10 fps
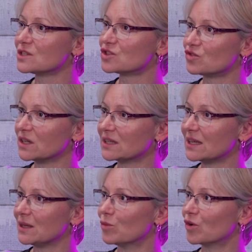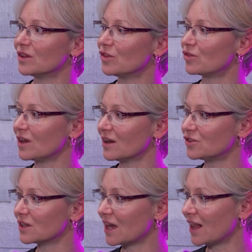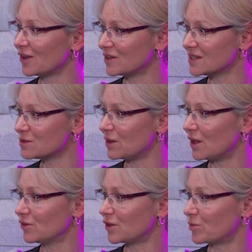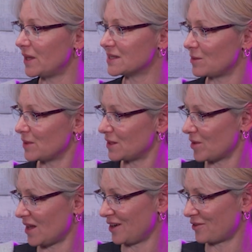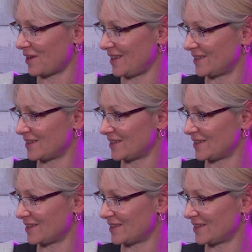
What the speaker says: restricting more than 300 calories below their basal metabolic rate.